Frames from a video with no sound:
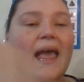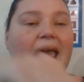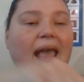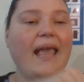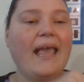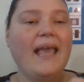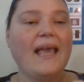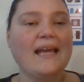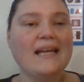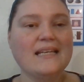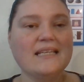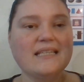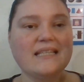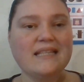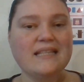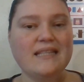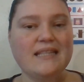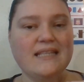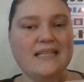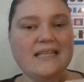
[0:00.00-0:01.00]
and
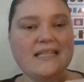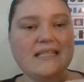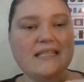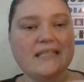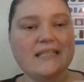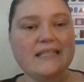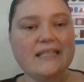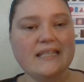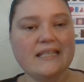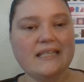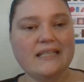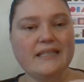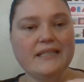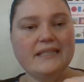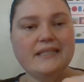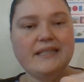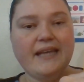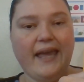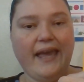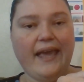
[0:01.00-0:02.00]
this
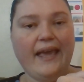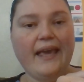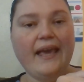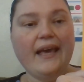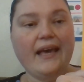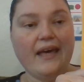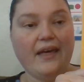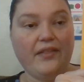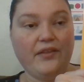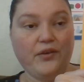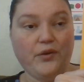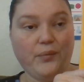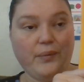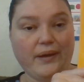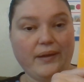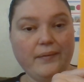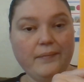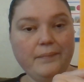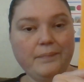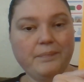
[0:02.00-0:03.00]
is a color
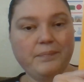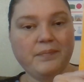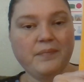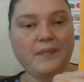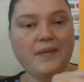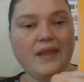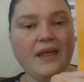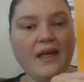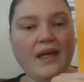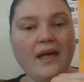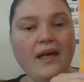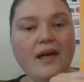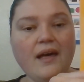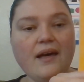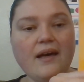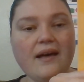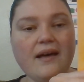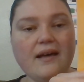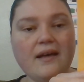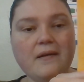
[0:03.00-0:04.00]
wheel,
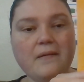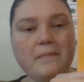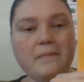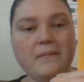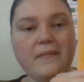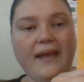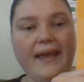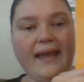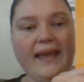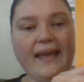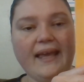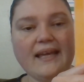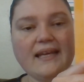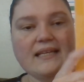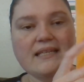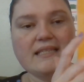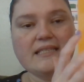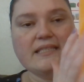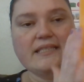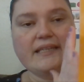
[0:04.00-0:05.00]

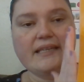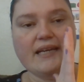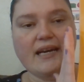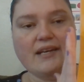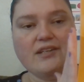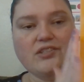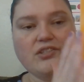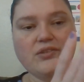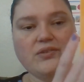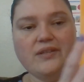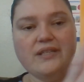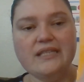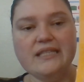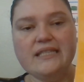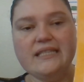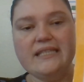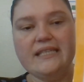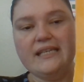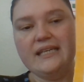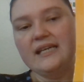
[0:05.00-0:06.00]
and as you can
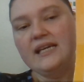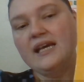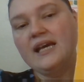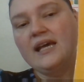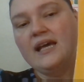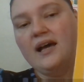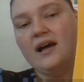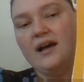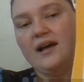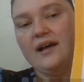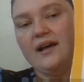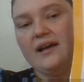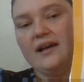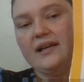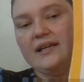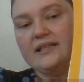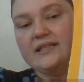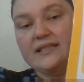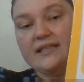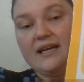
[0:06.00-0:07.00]
see,
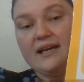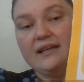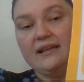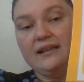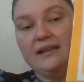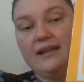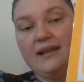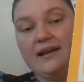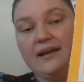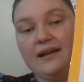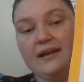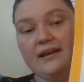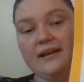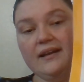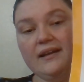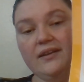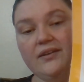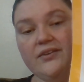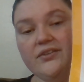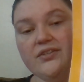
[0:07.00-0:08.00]
it's got a lot of
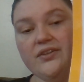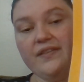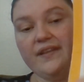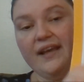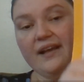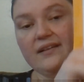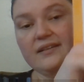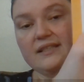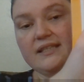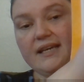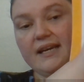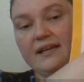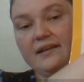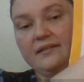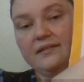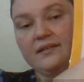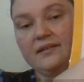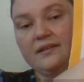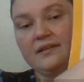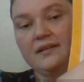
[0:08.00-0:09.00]
colors on the outside,
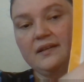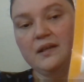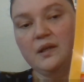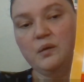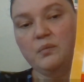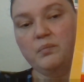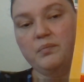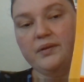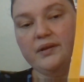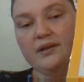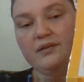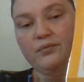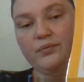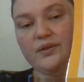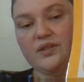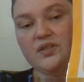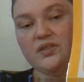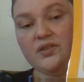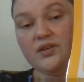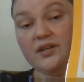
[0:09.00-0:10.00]
but if we
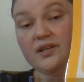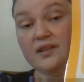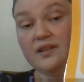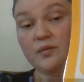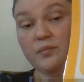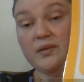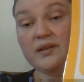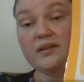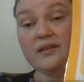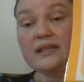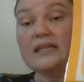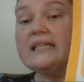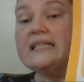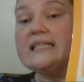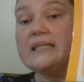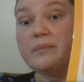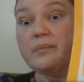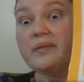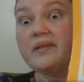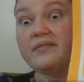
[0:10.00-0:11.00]
start in the middle, it
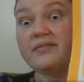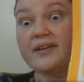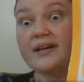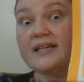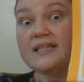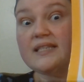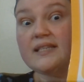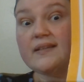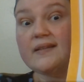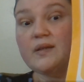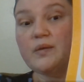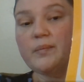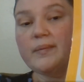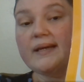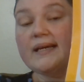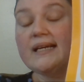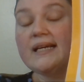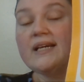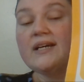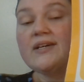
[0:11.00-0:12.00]
simplifies a little bit.
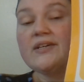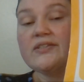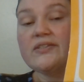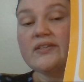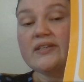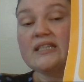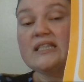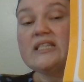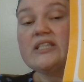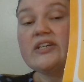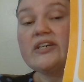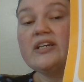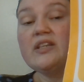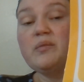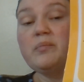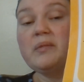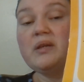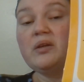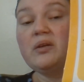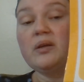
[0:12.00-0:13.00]
So let's start in the
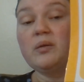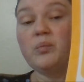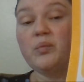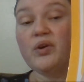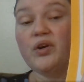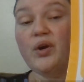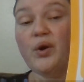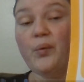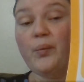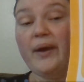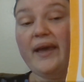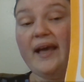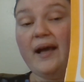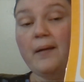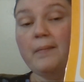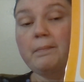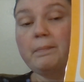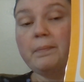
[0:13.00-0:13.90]
middle and work our way out.